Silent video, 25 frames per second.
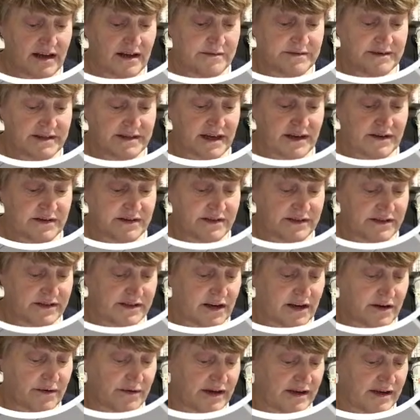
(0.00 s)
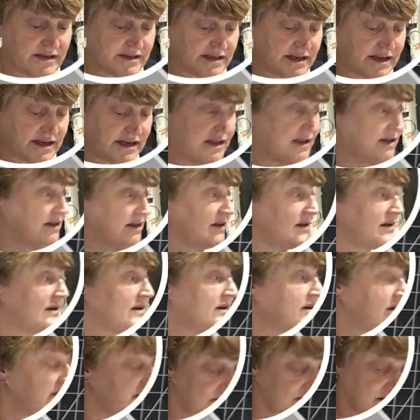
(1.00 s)
comes out so easily
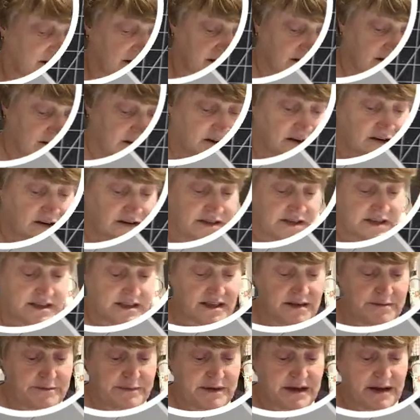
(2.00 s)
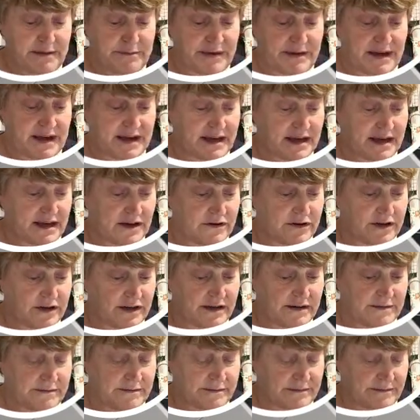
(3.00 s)
because it's the big backing on
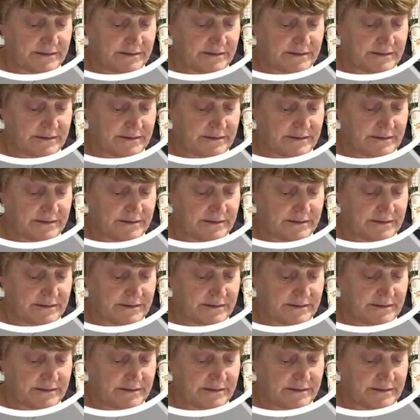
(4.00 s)
it.